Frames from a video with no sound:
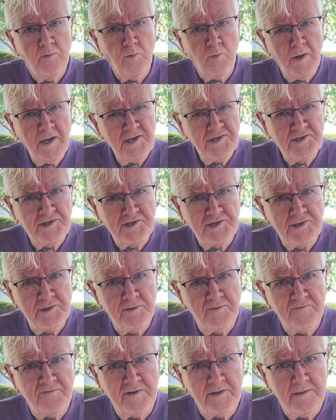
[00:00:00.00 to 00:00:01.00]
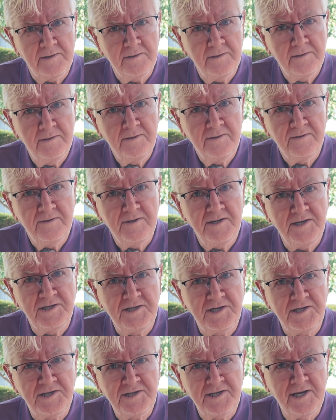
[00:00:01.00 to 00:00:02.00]
Where's the silver?
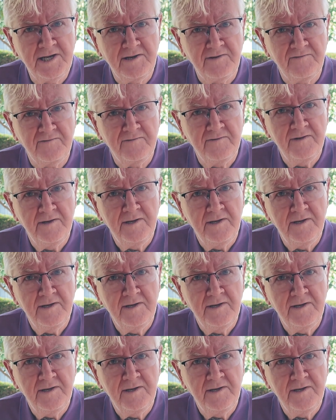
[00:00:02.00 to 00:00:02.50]
Is it safe?